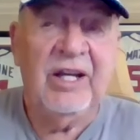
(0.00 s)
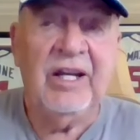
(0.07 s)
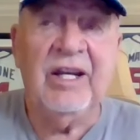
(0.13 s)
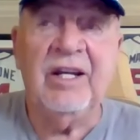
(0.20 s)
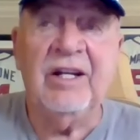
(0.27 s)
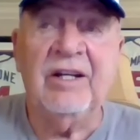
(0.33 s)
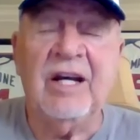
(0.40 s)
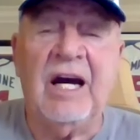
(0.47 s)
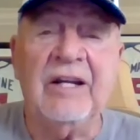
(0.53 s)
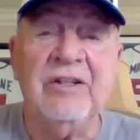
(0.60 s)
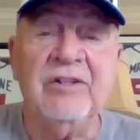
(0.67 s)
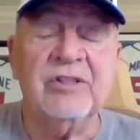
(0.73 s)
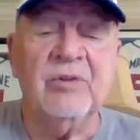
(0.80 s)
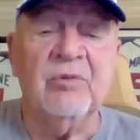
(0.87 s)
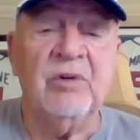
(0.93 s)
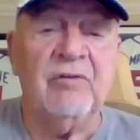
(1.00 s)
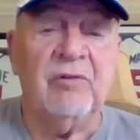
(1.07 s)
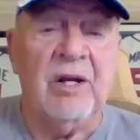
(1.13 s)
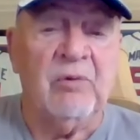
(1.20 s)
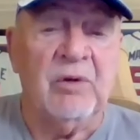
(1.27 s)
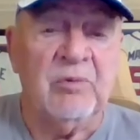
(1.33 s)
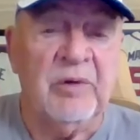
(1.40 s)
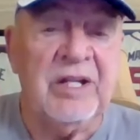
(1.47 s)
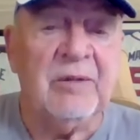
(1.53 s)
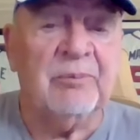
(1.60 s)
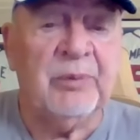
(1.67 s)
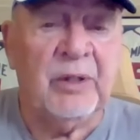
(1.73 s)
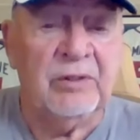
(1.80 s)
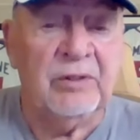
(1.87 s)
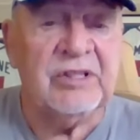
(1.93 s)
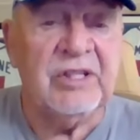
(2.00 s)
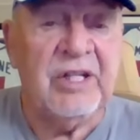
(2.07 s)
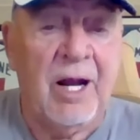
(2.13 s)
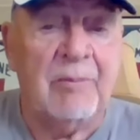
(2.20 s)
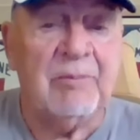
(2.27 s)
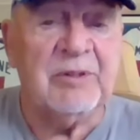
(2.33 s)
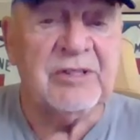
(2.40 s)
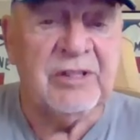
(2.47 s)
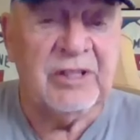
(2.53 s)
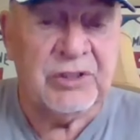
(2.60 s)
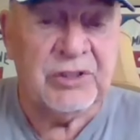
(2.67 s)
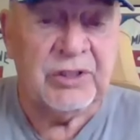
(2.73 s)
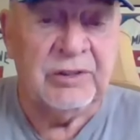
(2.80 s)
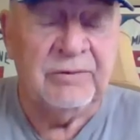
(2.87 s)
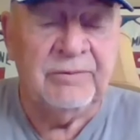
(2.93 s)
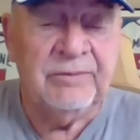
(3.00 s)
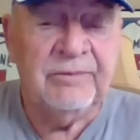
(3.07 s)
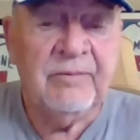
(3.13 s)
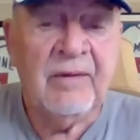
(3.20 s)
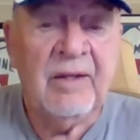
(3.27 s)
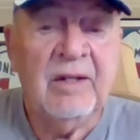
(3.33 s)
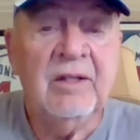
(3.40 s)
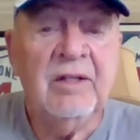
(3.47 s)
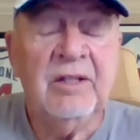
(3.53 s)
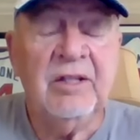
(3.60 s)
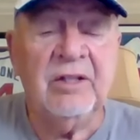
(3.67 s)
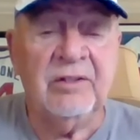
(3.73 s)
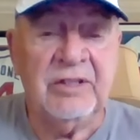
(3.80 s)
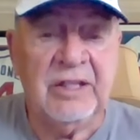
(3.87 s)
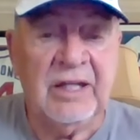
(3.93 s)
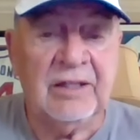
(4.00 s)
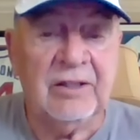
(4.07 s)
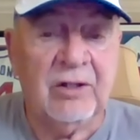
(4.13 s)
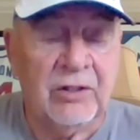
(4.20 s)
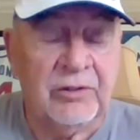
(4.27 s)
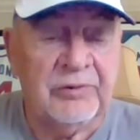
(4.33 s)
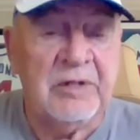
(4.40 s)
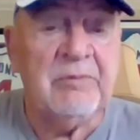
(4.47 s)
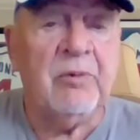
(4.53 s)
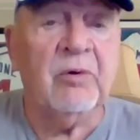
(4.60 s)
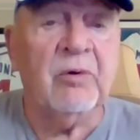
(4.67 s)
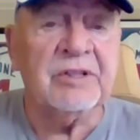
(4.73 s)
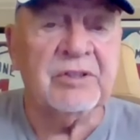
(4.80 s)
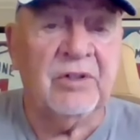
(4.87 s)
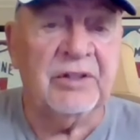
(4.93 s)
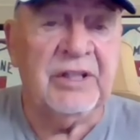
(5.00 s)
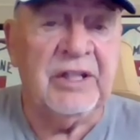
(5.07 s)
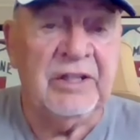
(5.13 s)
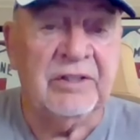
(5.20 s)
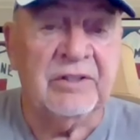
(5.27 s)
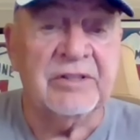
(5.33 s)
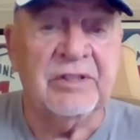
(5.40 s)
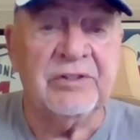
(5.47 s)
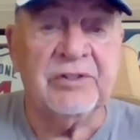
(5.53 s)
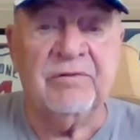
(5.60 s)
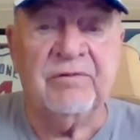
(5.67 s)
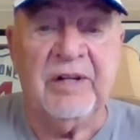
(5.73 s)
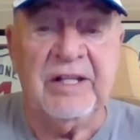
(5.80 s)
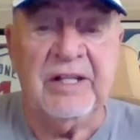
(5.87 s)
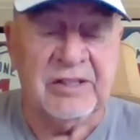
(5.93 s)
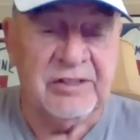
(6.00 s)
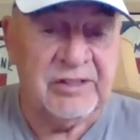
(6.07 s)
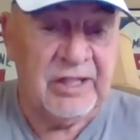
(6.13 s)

And I used to, when we approach the opposition, you know, you got all the reports on the hitters that you're facing.